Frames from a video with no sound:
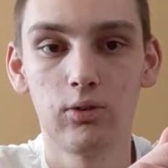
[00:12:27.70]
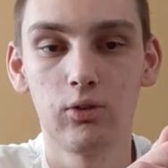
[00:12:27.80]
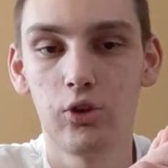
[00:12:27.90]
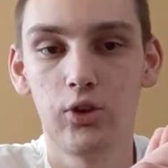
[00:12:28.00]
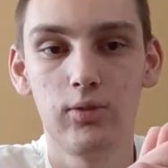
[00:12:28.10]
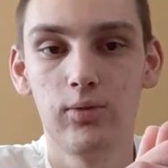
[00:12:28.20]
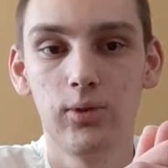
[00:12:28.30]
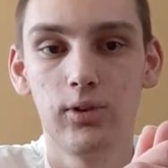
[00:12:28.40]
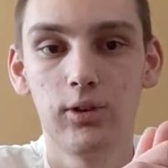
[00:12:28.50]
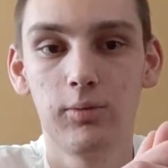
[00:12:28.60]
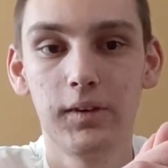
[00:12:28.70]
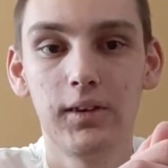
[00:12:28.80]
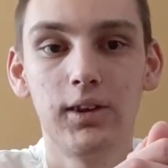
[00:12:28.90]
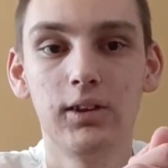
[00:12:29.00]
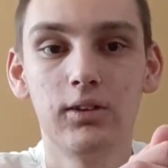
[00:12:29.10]
seafood and
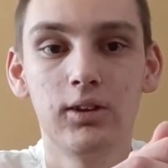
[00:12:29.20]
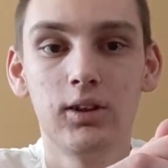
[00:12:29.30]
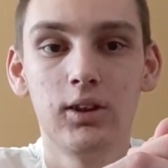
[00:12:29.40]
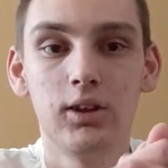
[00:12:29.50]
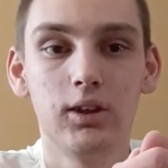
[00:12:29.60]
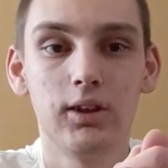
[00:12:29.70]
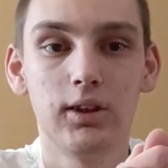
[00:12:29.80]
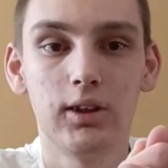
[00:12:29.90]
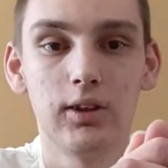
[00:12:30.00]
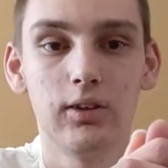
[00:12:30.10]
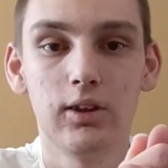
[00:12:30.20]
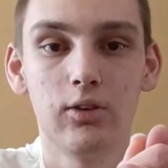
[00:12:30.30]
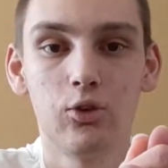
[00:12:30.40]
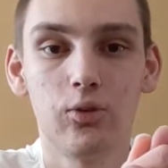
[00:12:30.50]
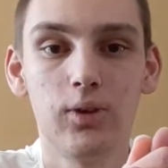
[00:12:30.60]
everything, and
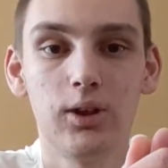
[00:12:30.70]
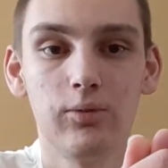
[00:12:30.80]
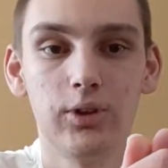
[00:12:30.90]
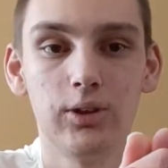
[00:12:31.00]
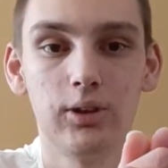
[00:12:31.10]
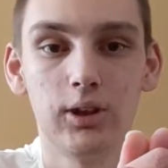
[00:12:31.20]
there's a lot of it.